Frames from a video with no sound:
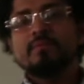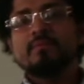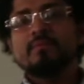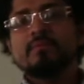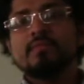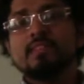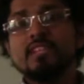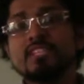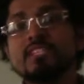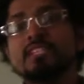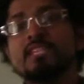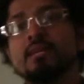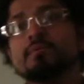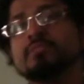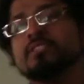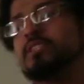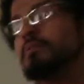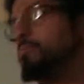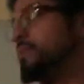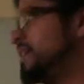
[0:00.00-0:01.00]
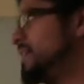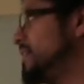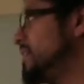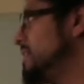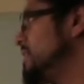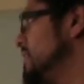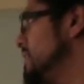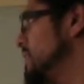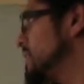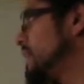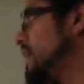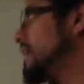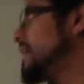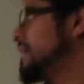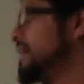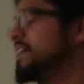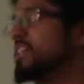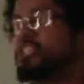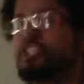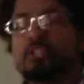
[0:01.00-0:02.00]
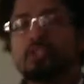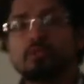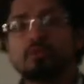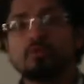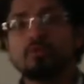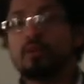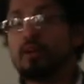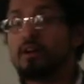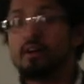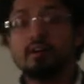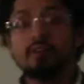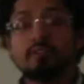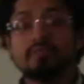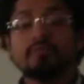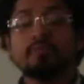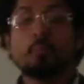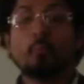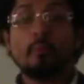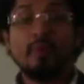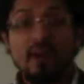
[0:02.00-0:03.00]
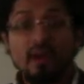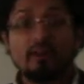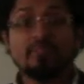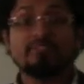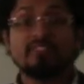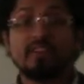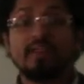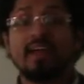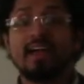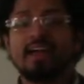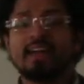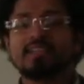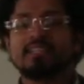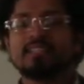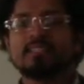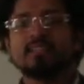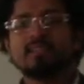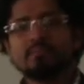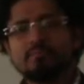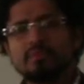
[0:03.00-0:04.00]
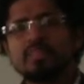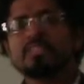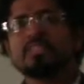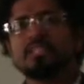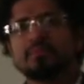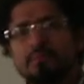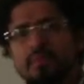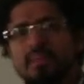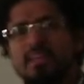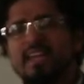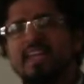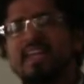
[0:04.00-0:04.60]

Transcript: This seems to be an issue of harmful act, because it's about